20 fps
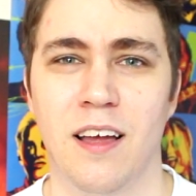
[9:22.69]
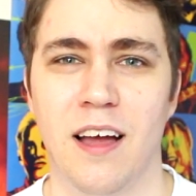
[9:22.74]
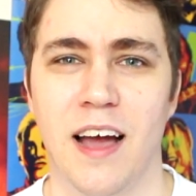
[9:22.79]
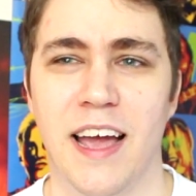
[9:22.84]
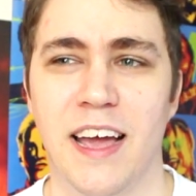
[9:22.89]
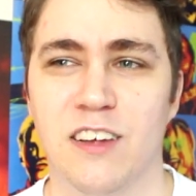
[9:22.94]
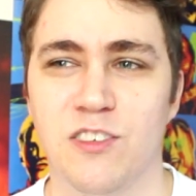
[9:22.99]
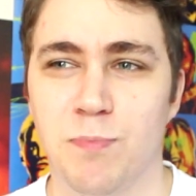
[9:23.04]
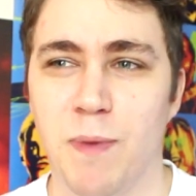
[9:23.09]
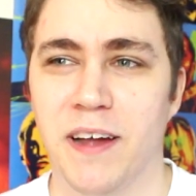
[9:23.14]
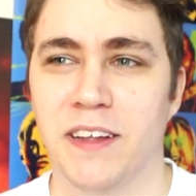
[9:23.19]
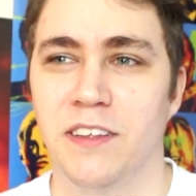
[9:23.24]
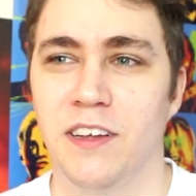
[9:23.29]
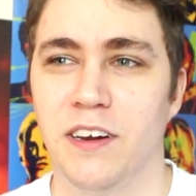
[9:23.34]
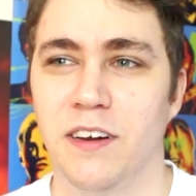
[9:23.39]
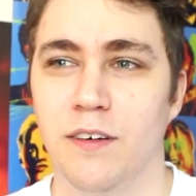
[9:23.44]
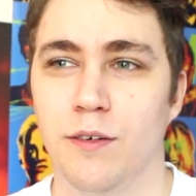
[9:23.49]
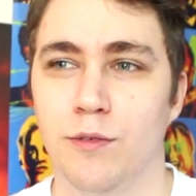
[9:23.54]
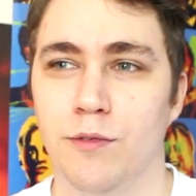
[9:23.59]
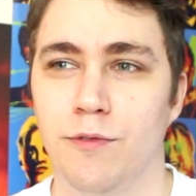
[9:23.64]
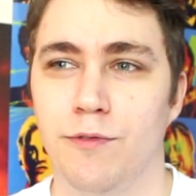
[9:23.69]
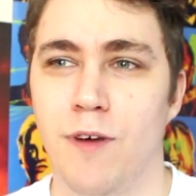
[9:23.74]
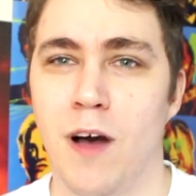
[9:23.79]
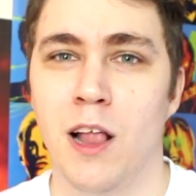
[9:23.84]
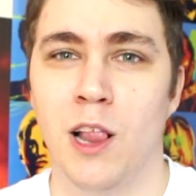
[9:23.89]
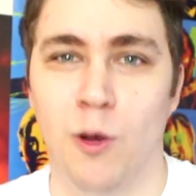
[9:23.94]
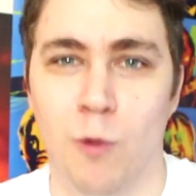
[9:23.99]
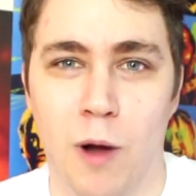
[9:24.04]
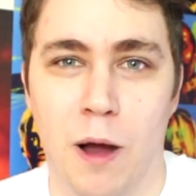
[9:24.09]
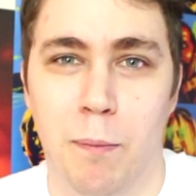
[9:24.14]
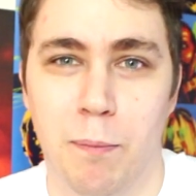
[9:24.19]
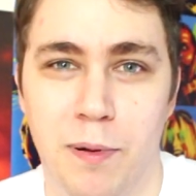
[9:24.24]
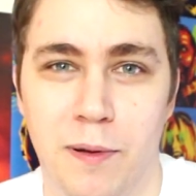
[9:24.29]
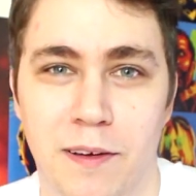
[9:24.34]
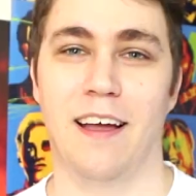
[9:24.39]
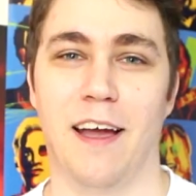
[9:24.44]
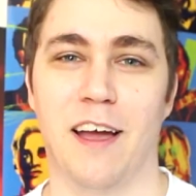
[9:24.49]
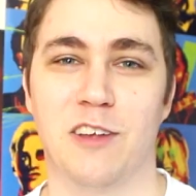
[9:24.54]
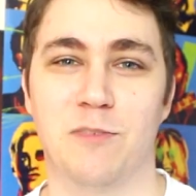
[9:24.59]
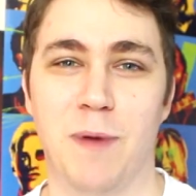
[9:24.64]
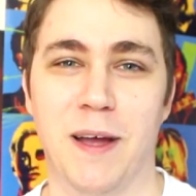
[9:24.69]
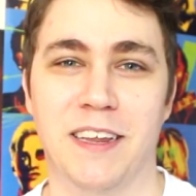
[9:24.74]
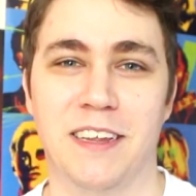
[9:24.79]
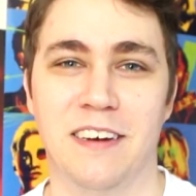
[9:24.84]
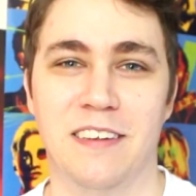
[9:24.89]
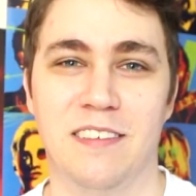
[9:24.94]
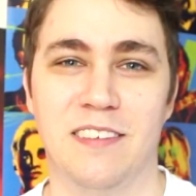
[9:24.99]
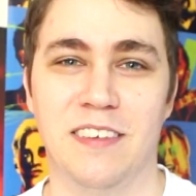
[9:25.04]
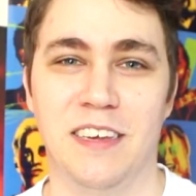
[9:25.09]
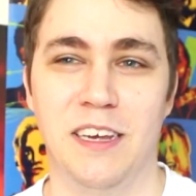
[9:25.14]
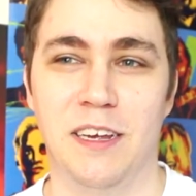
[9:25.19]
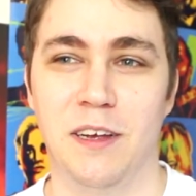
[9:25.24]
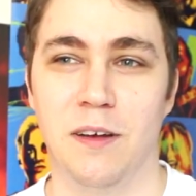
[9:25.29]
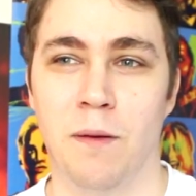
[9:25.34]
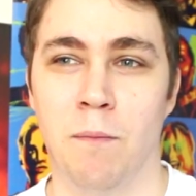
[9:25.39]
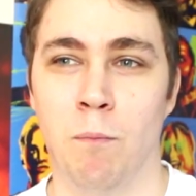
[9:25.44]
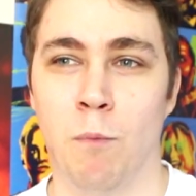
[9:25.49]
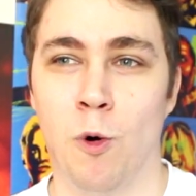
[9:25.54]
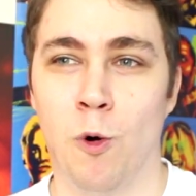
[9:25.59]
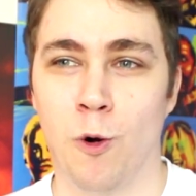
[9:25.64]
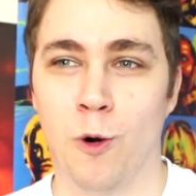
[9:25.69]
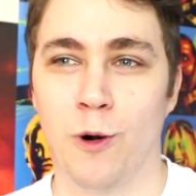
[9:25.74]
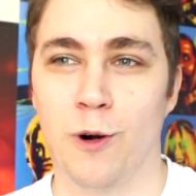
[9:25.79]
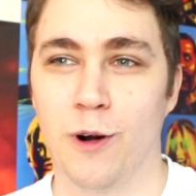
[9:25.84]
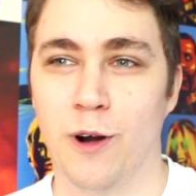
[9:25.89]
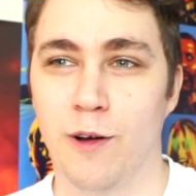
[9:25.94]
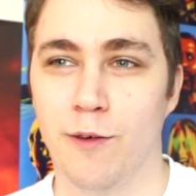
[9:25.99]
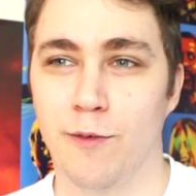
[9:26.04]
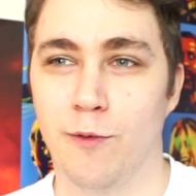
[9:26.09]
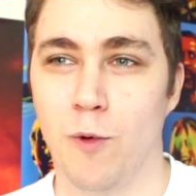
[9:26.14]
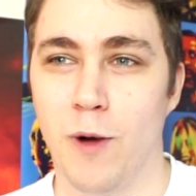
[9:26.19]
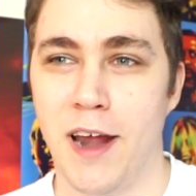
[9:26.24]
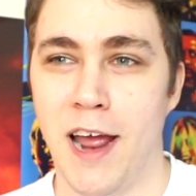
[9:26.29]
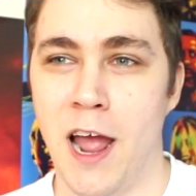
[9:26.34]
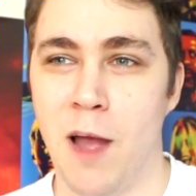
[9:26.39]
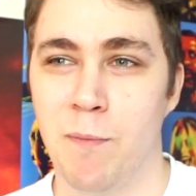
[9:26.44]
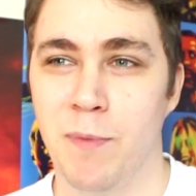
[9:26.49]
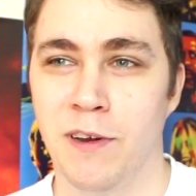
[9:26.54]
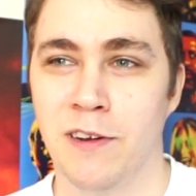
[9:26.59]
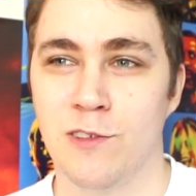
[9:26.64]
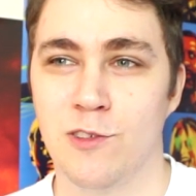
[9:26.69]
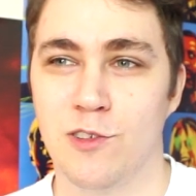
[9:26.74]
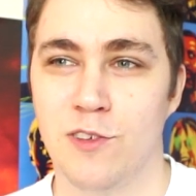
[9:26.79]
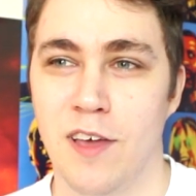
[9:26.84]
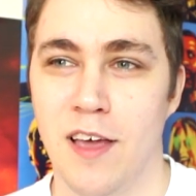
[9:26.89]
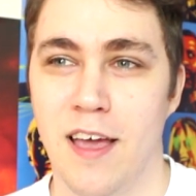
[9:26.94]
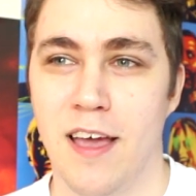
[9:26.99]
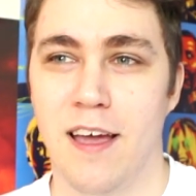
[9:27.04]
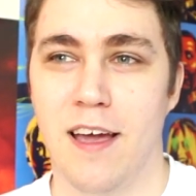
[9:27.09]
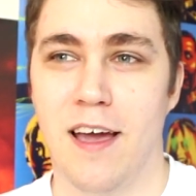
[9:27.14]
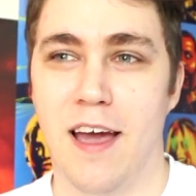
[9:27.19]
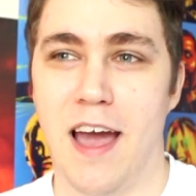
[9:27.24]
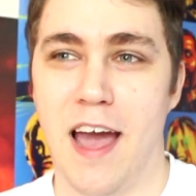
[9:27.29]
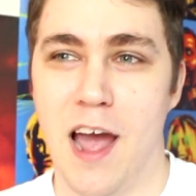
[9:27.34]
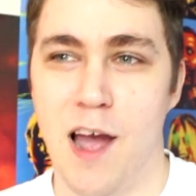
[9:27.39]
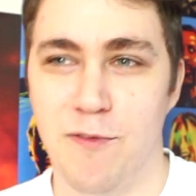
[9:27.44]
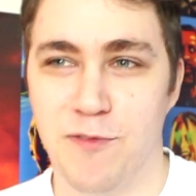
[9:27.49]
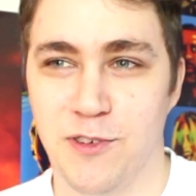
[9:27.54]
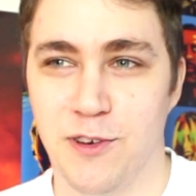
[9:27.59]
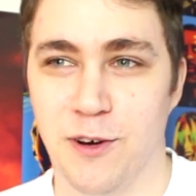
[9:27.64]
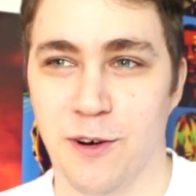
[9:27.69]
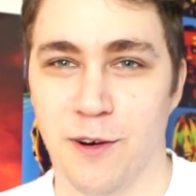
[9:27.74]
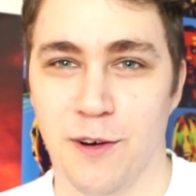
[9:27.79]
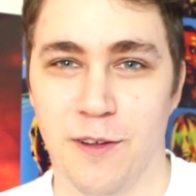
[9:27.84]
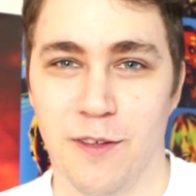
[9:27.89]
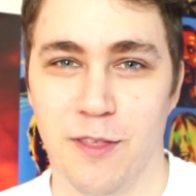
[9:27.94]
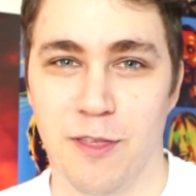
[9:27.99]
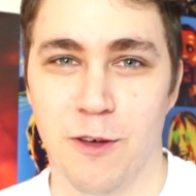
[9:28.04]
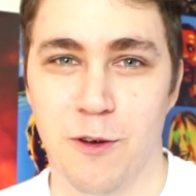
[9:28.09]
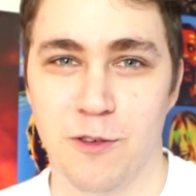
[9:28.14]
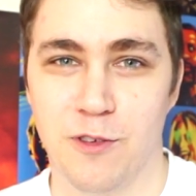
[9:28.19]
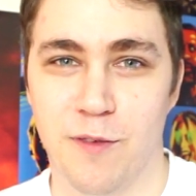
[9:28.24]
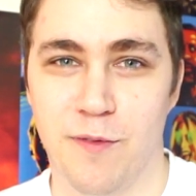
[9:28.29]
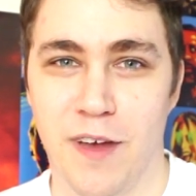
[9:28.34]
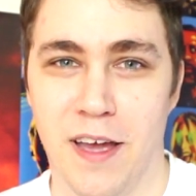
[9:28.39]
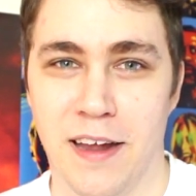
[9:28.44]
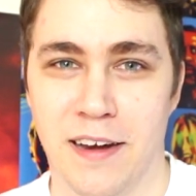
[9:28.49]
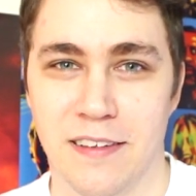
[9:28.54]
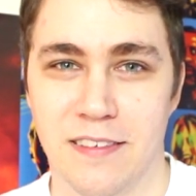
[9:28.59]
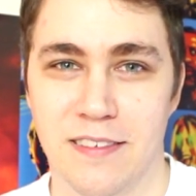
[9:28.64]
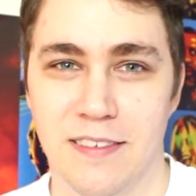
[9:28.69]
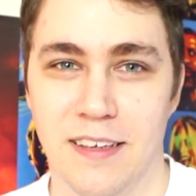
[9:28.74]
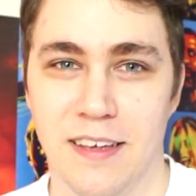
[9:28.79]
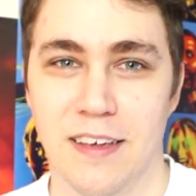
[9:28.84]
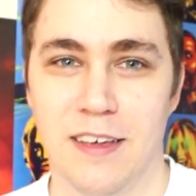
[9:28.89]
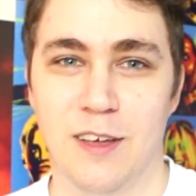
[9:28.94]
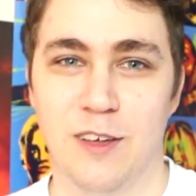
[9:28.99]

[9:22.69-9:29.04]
I expected follow-up. I expected to see more of what happens after those events.